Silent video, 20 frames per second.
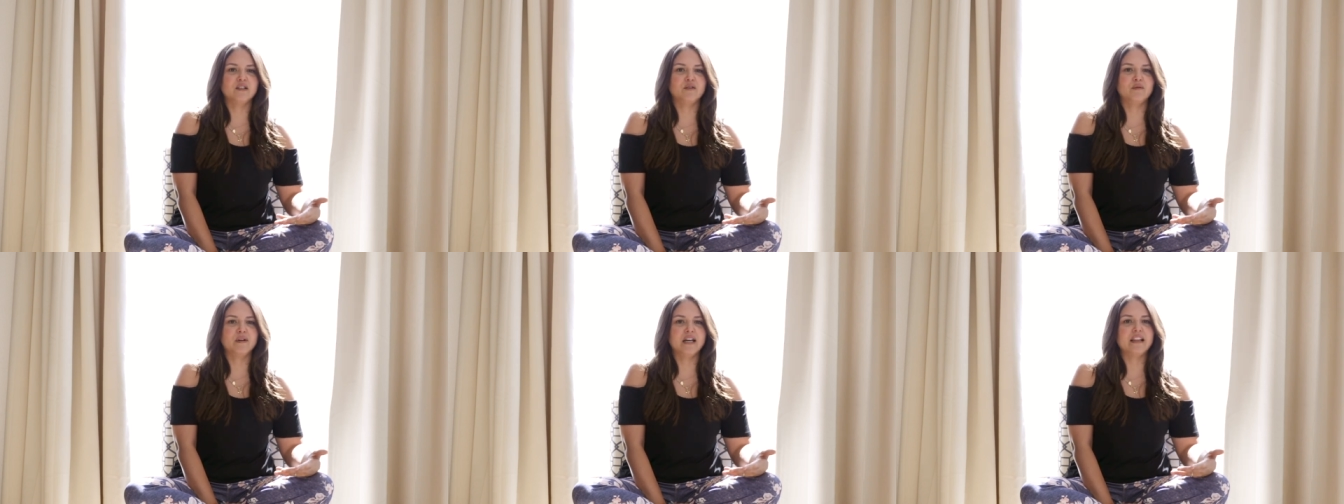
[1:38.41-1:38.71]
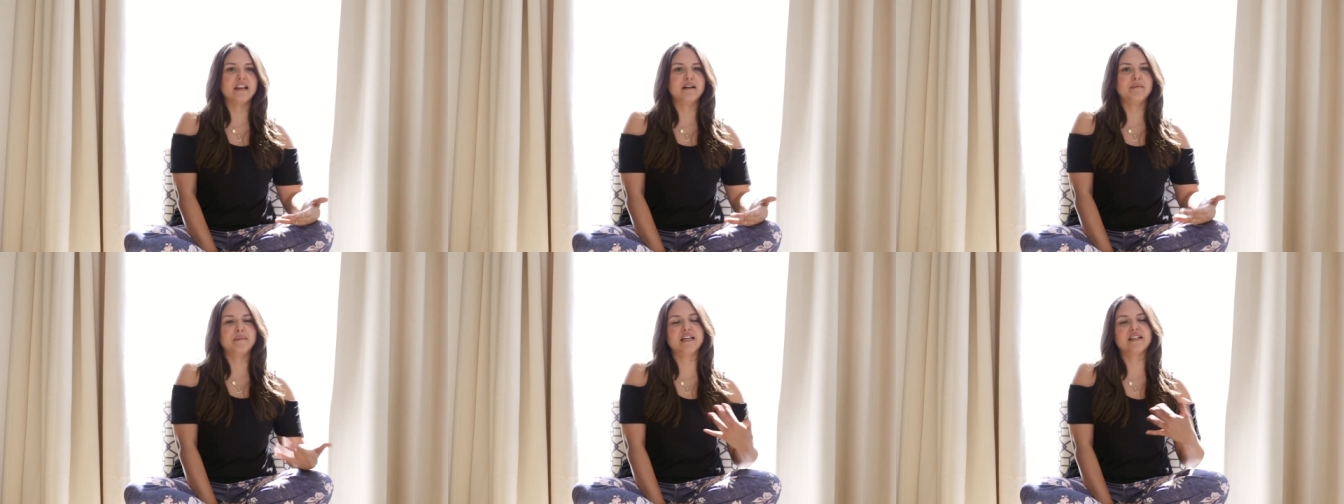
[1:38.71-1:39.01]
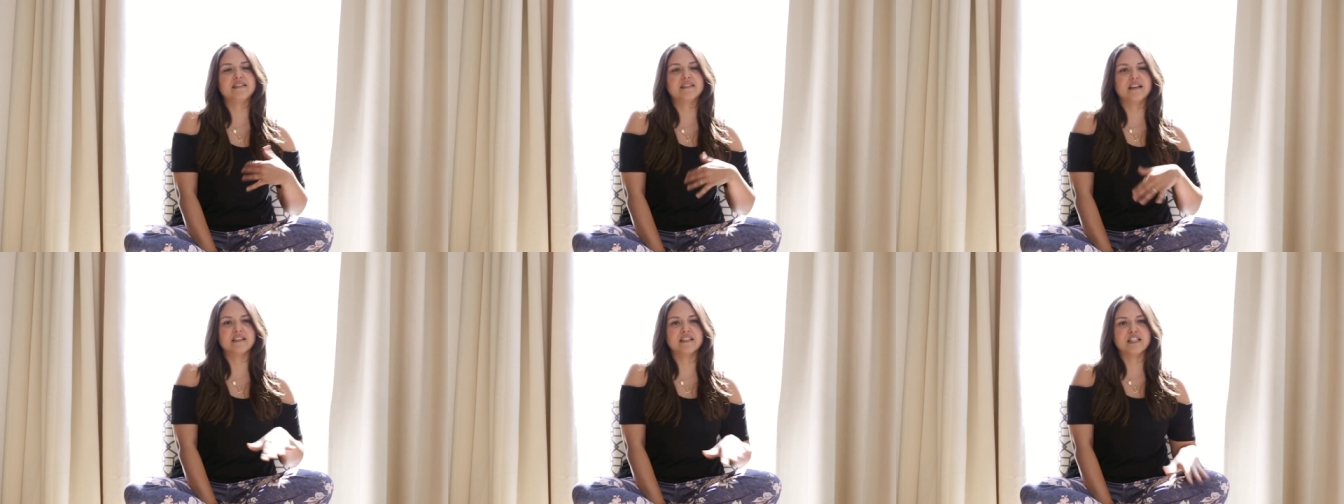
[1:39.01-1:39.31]
a way that
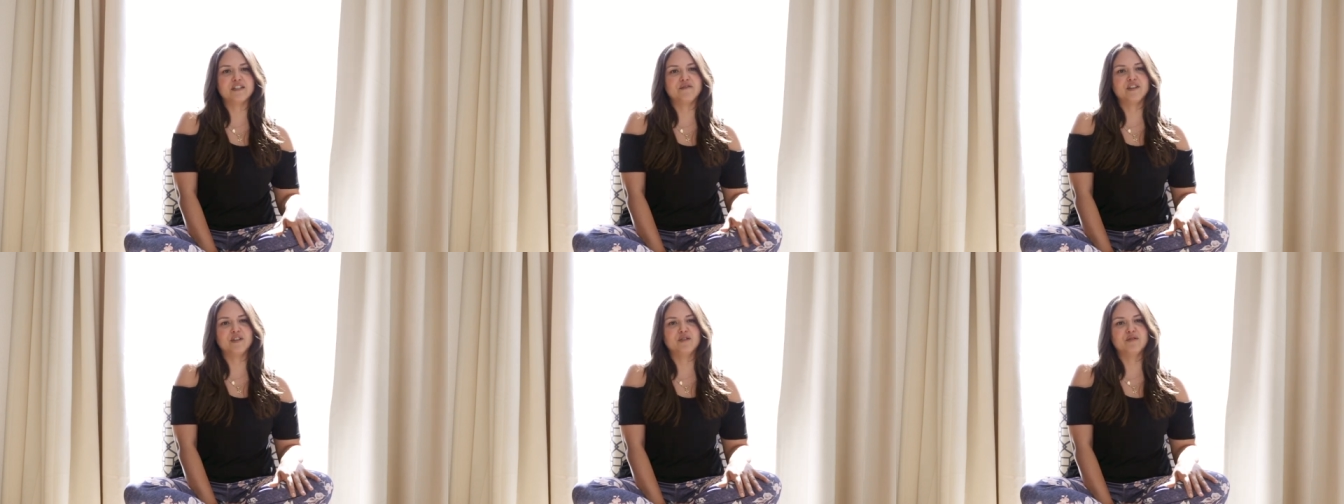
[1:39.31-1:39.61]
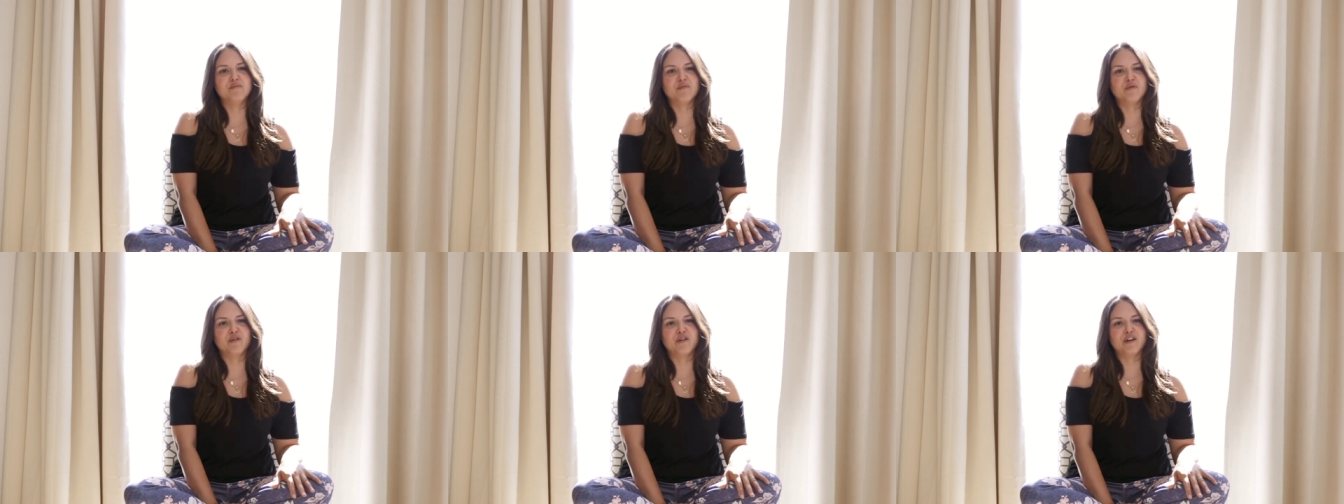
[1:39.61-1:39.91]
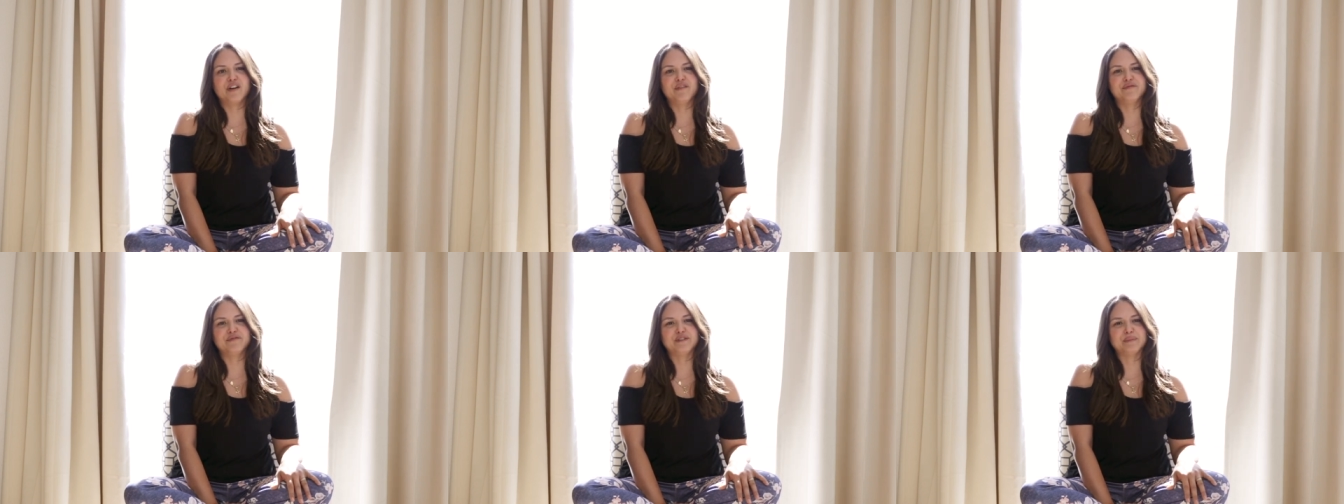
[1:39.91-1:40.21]
makes us feel more
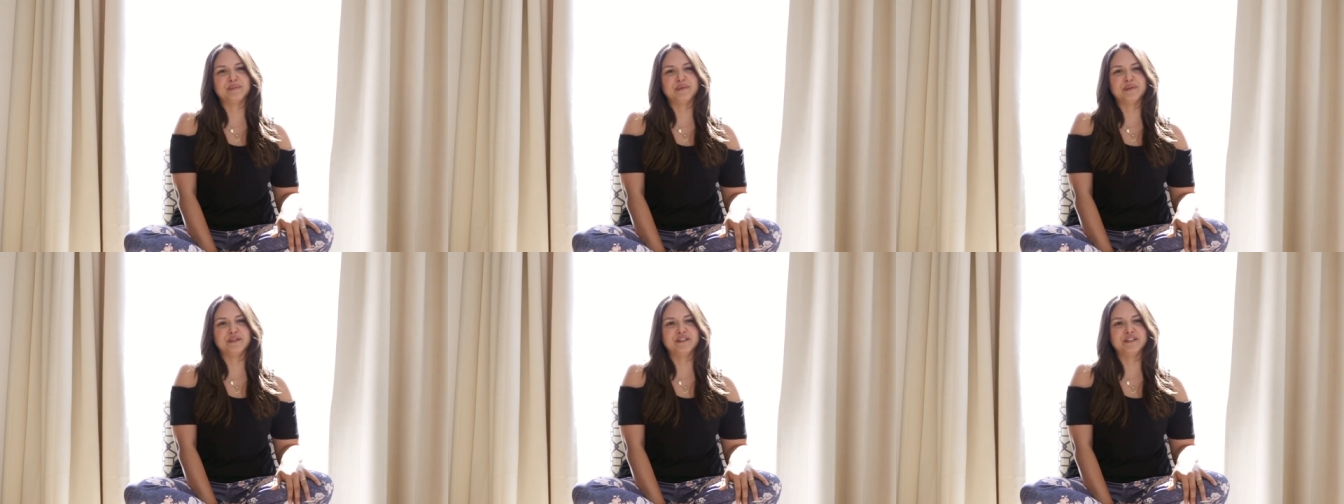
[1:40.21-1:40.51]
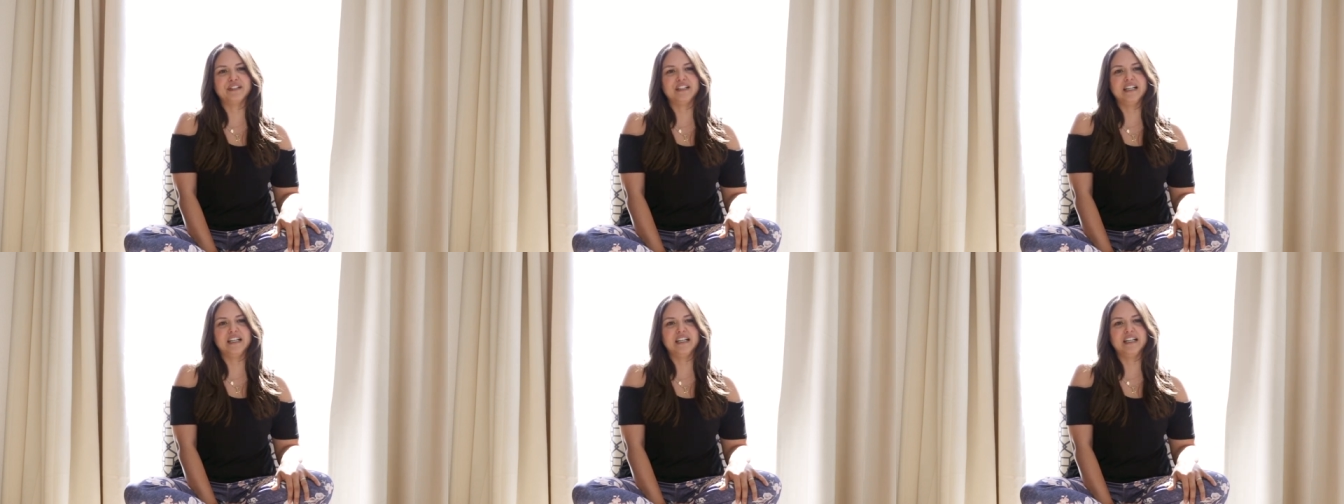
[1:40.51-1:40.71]
comfortable.